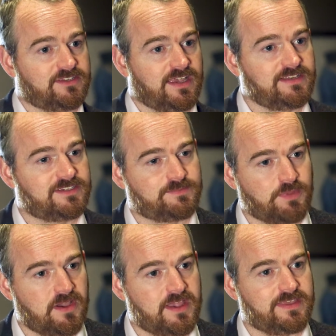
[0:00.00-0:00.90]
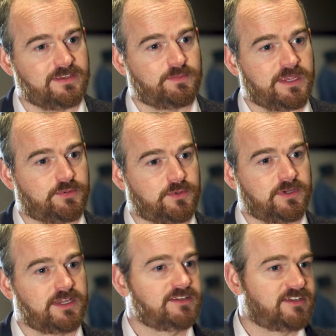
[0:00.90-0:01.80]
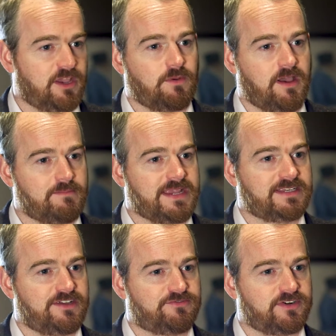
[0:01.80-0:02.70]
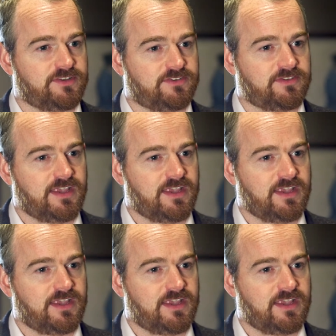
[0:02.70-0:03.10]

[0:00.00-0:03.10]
to inspire these people to go out and make a difference.